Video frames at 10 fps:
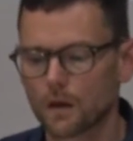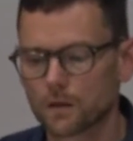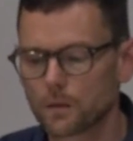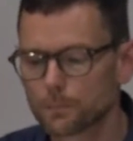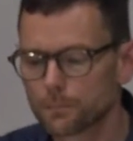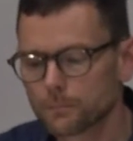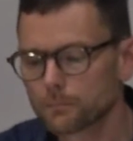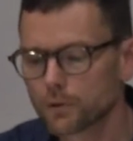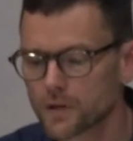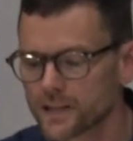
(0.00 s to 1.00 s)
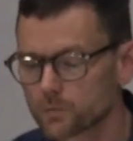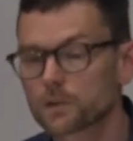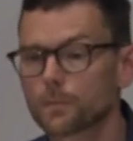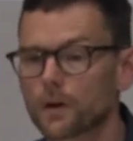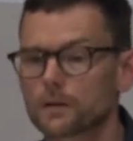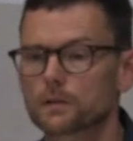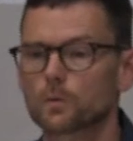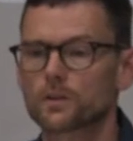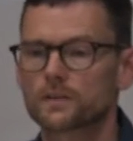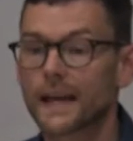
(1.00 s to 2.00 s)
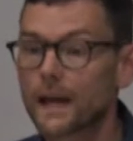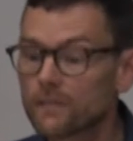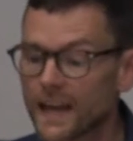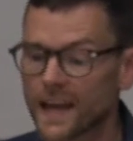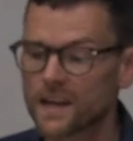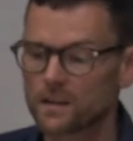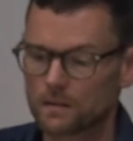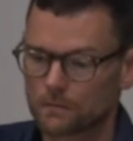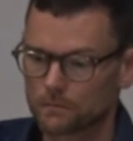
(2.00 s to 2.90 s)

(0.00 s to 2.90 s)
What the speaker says: The police response was heavy-handed.